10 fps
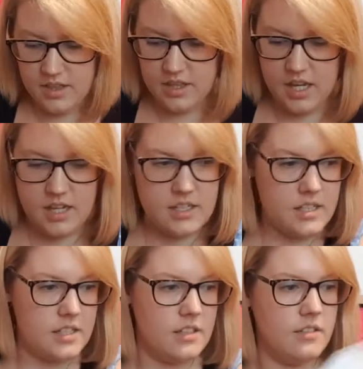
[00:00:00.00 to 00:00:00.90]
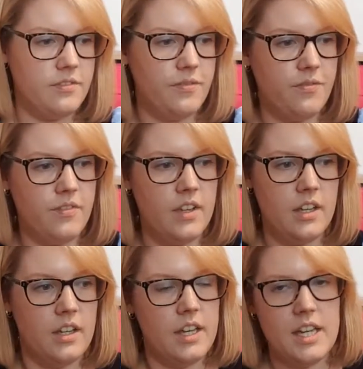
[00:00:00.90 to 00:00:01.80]
This
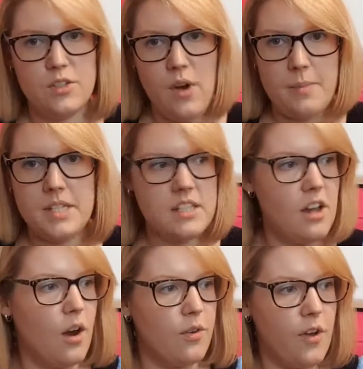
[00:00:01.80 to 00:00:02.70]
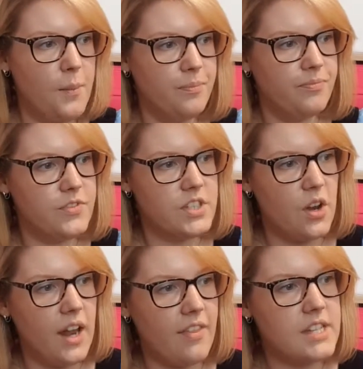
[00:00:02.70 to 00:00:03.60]
is wrapped in styrofoam,
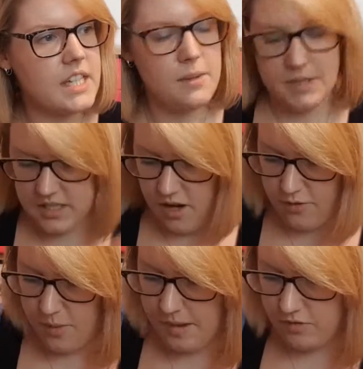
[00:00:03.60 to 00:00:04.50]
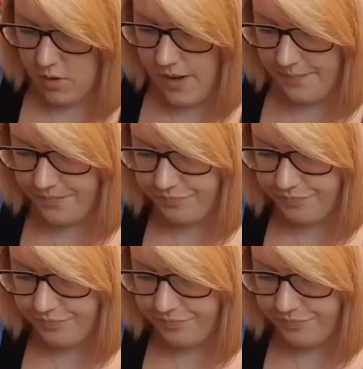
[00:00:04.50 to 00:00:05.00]
so now there's going to be styrofoam everywhere.